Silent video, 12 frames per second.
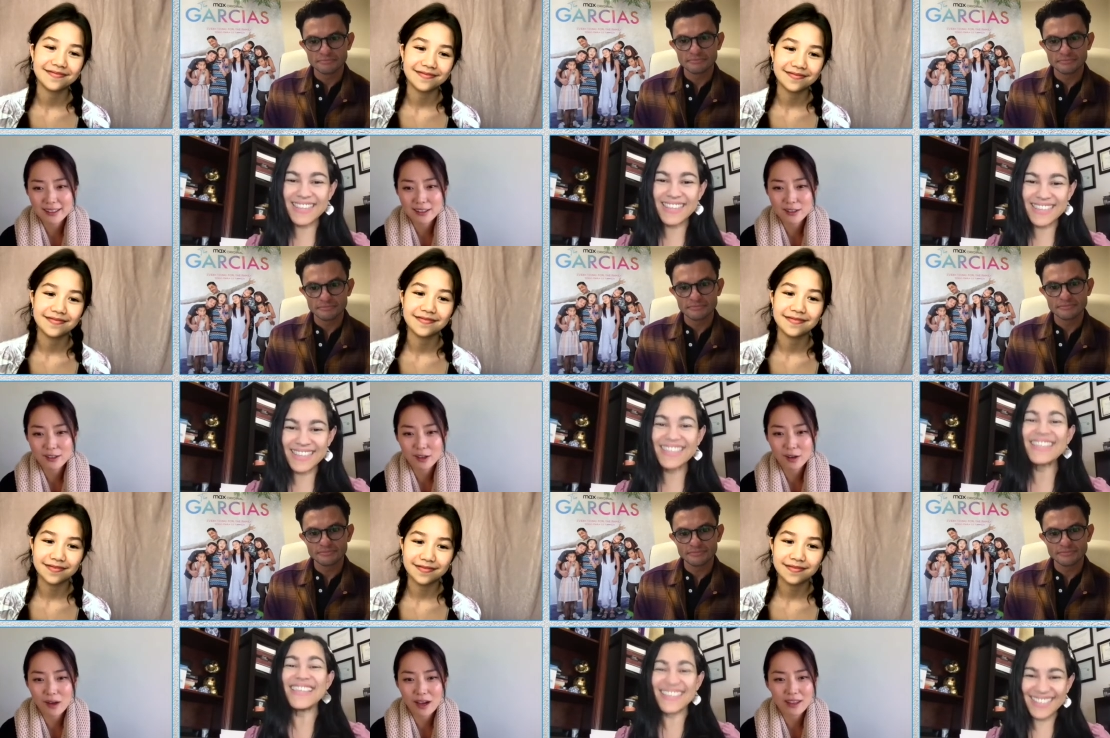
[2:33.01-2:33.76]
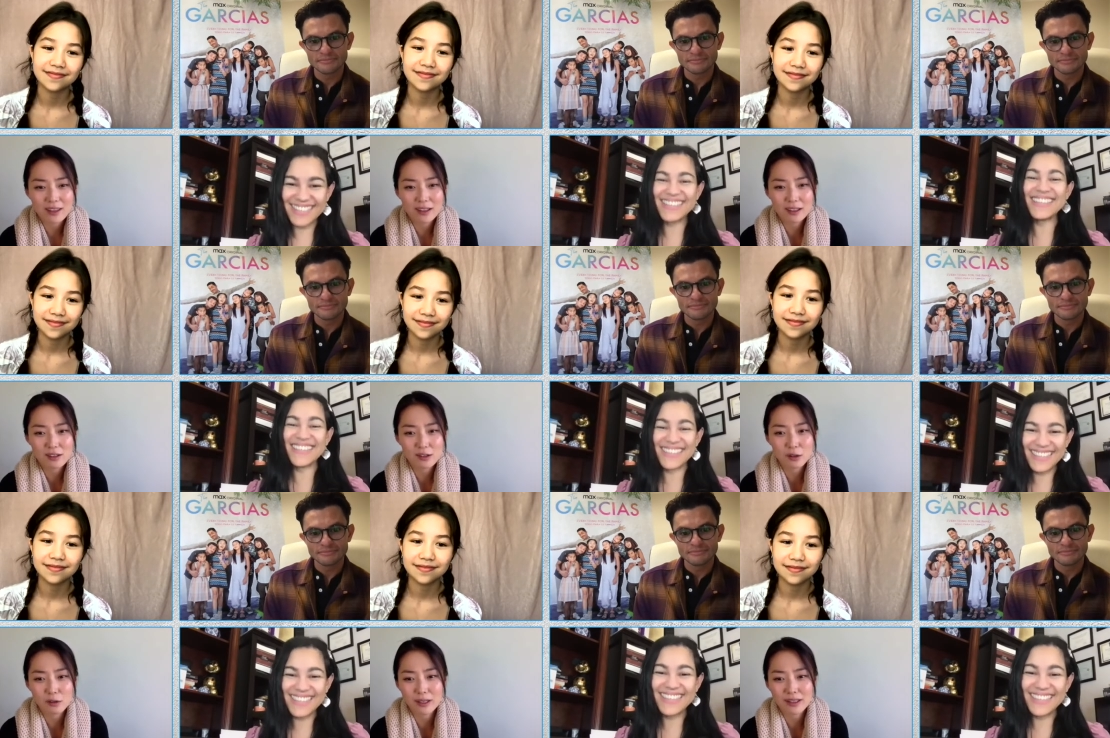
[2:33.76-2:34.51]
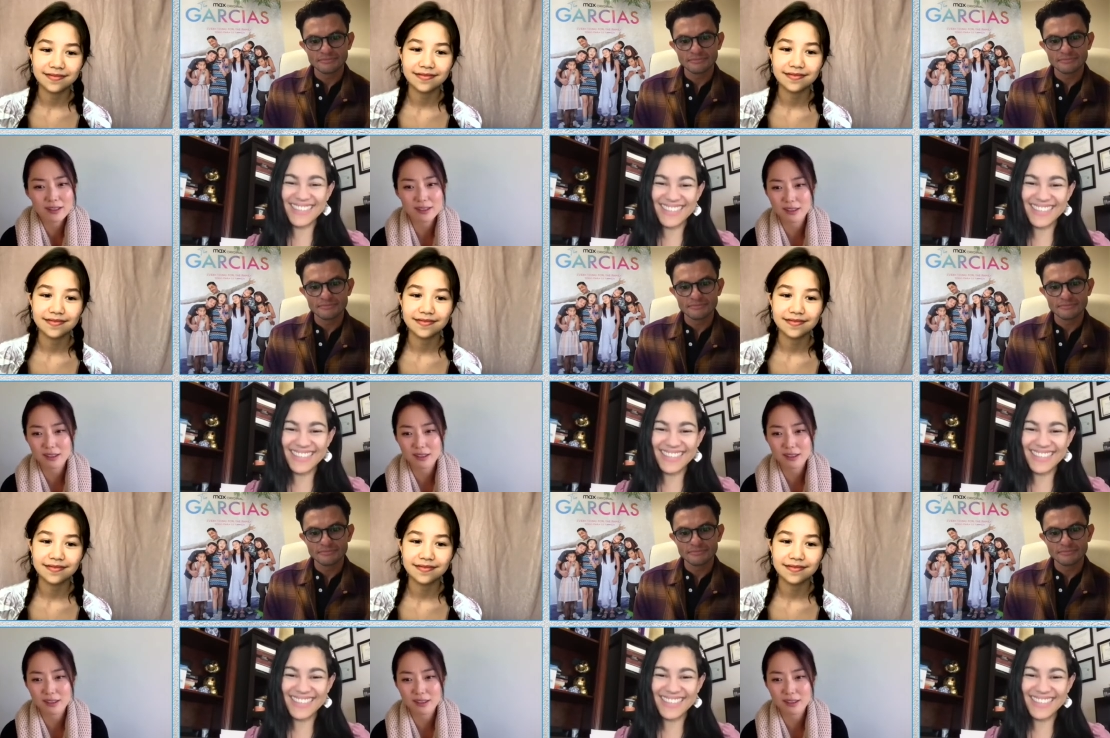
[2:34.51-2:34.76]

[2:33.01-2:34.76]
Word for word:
Speaker 1: And so I think it's so great to